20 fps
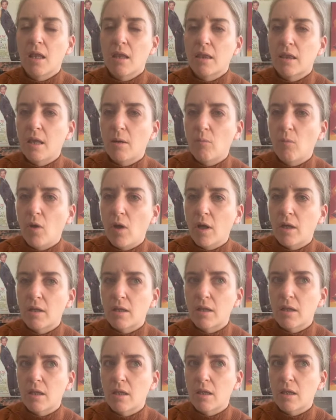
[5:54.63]
than what
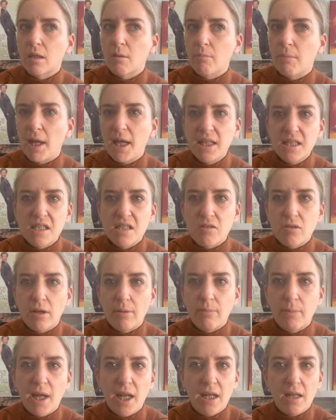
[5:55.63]
the
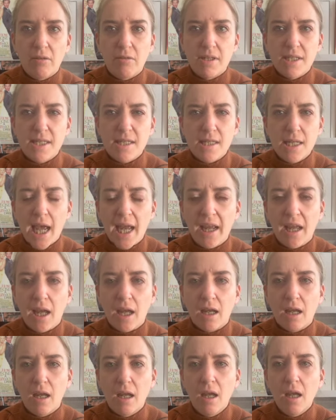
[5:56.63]
mainstream media is
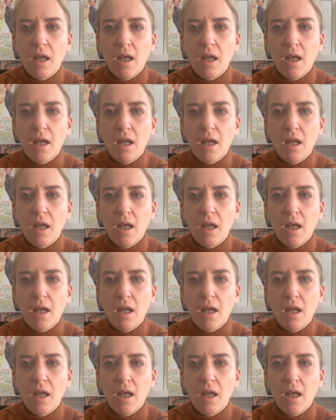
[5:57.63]
saying.